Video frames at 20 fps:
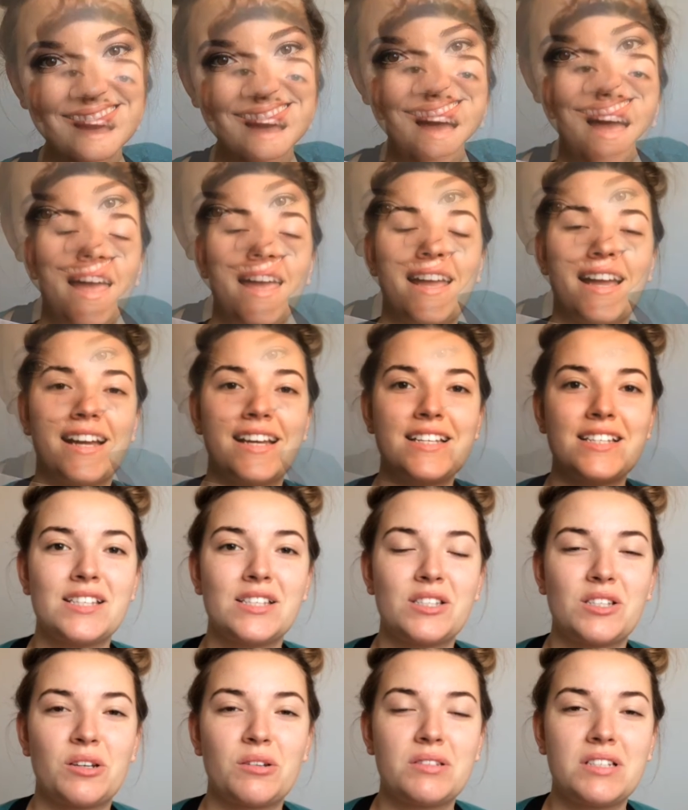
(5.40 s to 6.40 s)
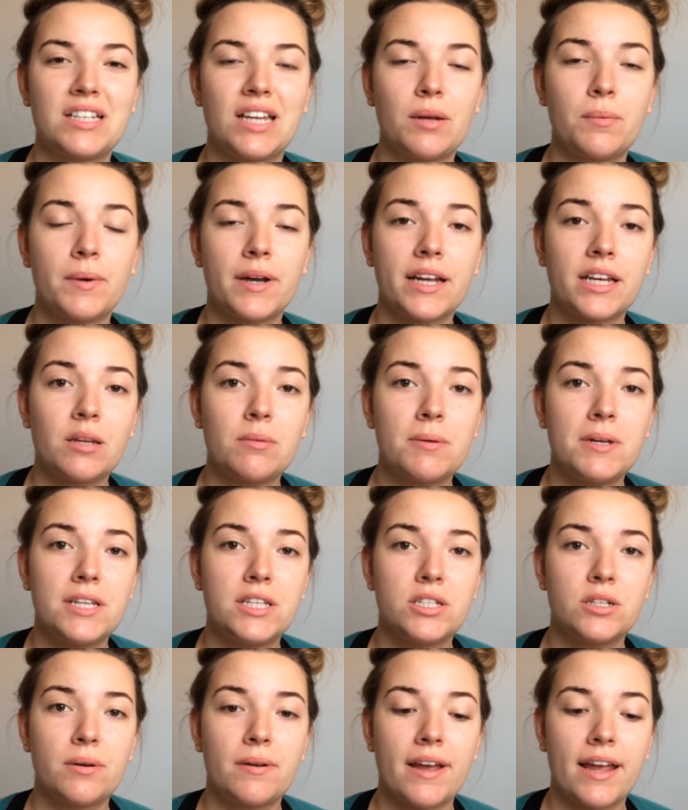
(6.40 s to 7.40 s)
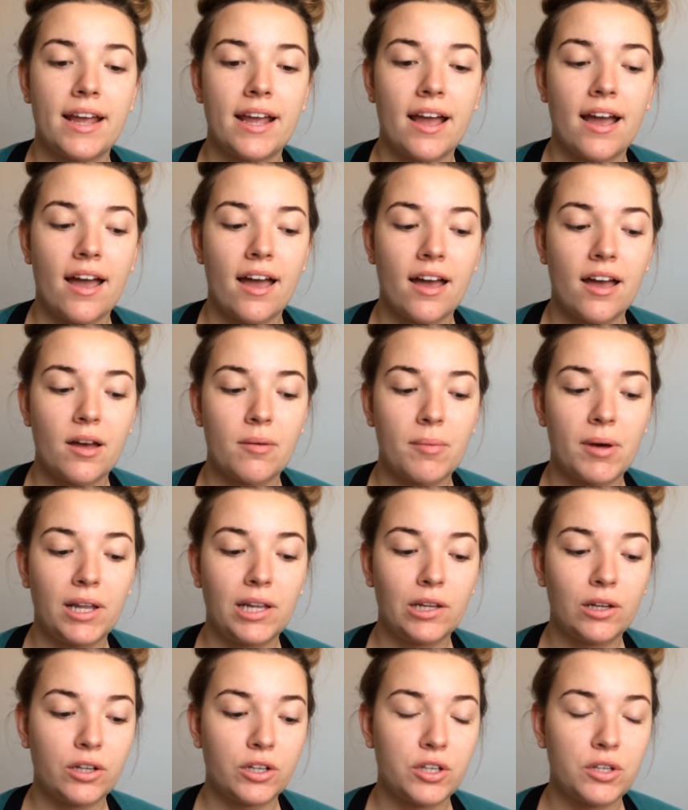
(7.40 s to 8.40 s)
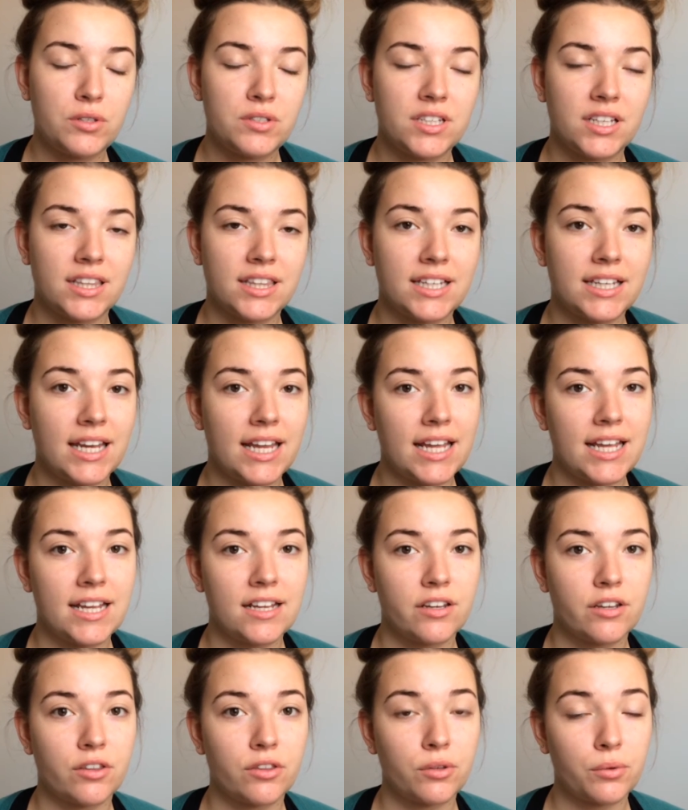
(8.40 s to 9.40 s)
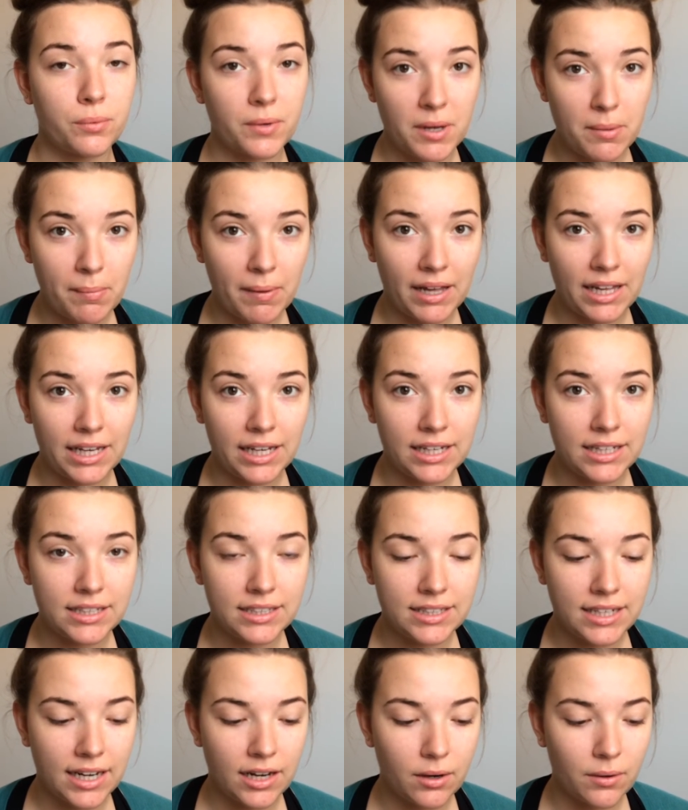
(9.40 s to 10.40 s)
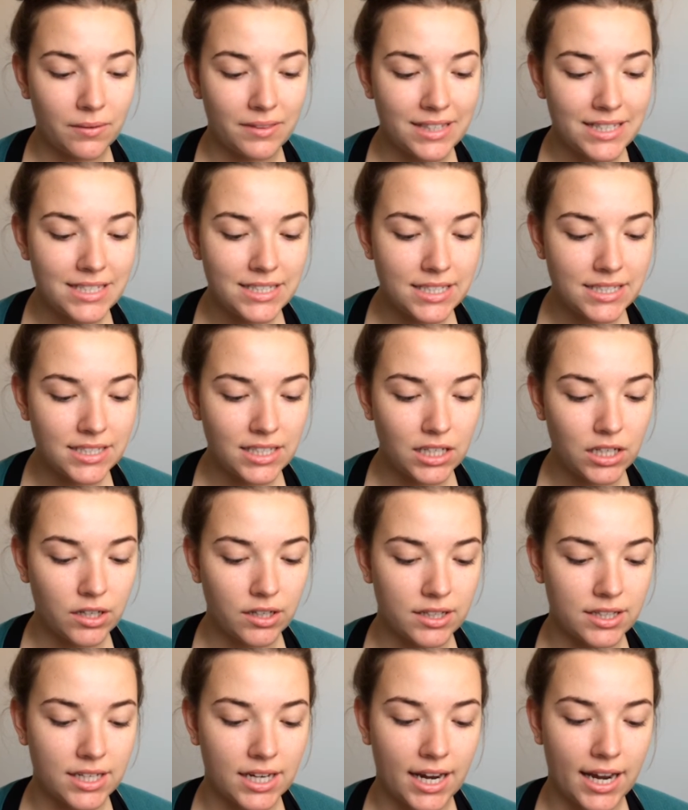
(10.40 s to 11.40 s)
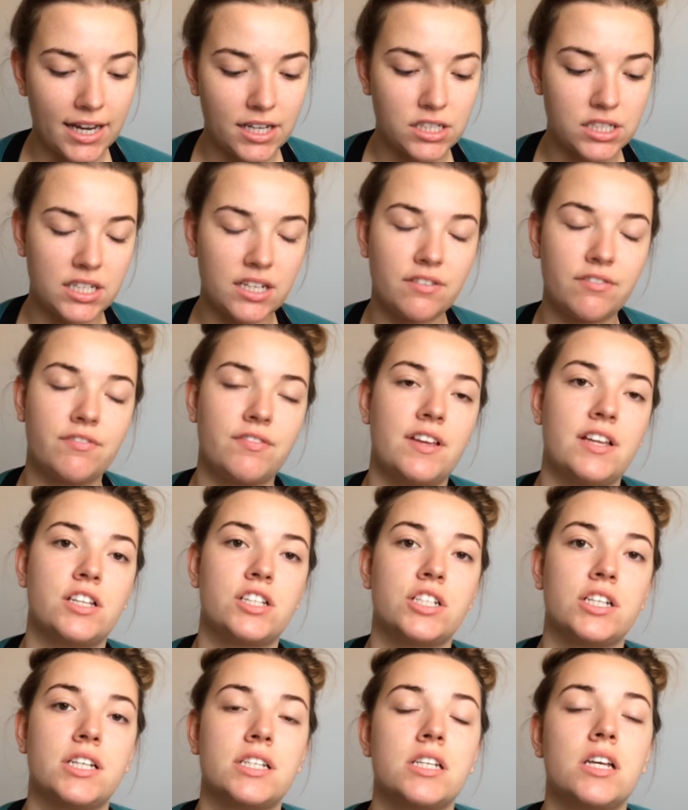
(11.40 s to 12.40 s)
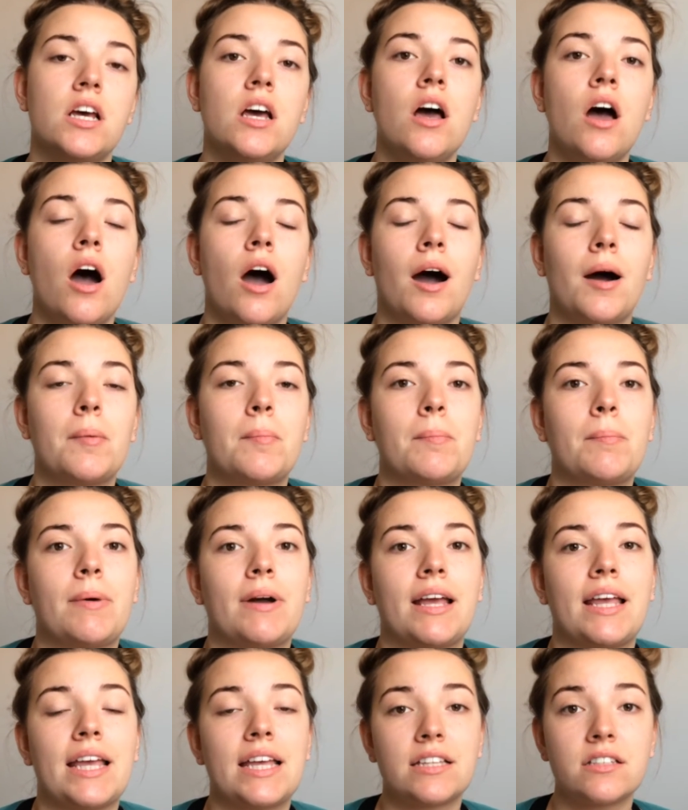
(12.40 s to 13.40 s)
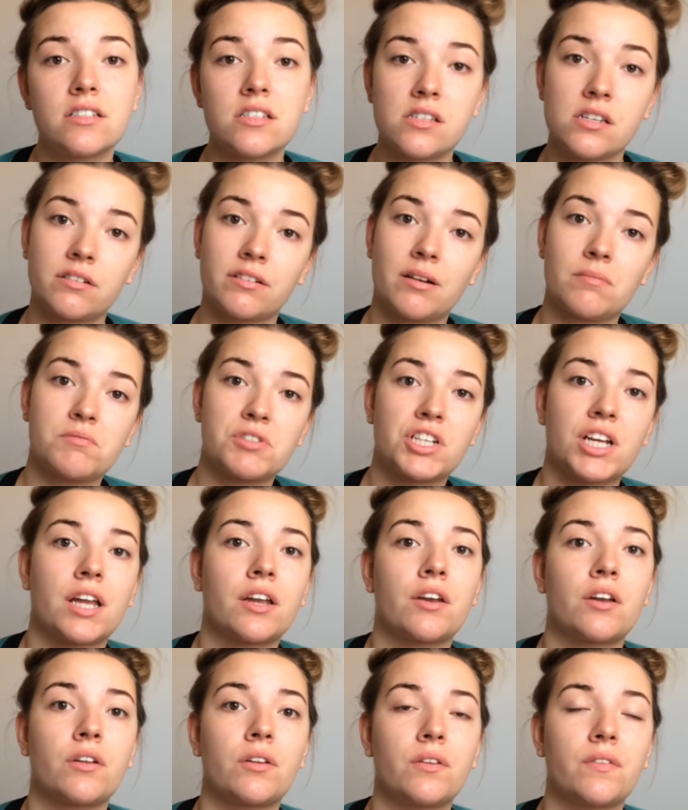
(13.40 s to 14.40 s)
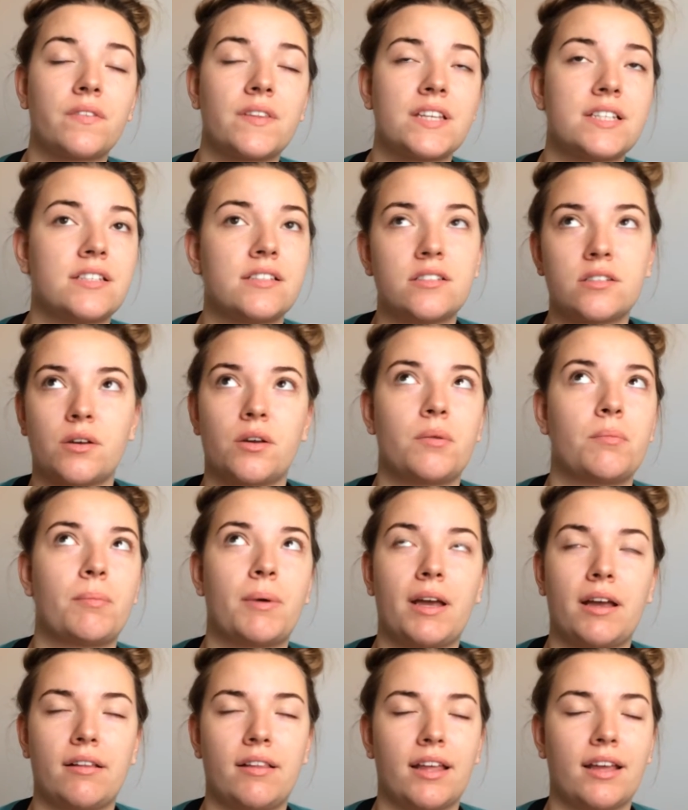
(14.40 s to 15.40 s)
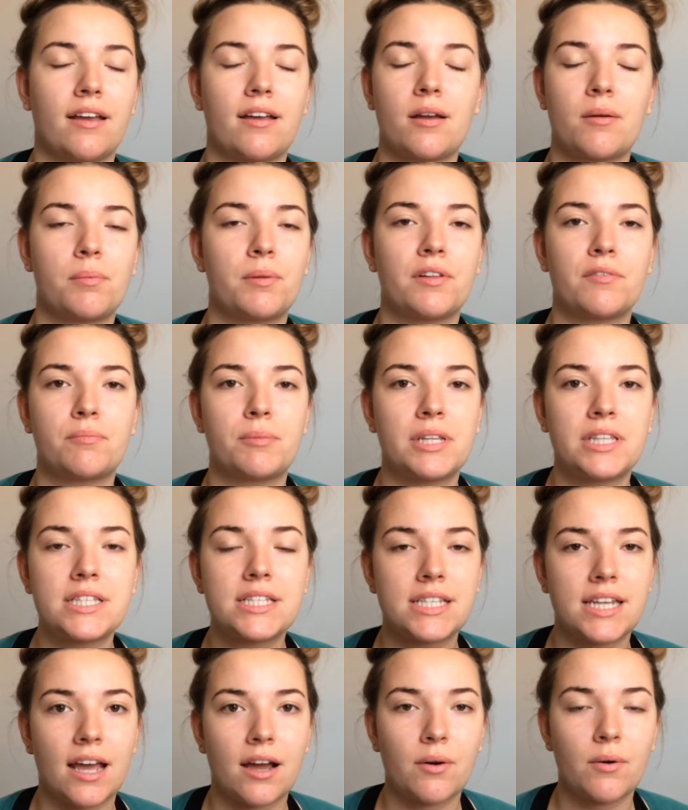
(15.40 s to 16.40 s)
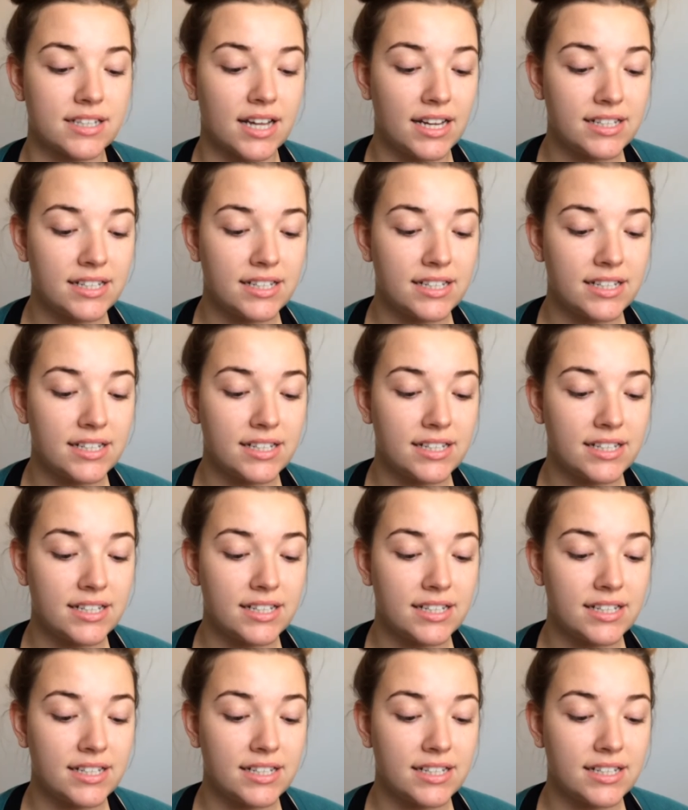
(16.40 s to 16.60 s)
Hey guys, so today we're going to be doing a look using the Naked 3 palette. Now this is a look that I actually featured on my Instagram channel. This is going back like a couple of months now.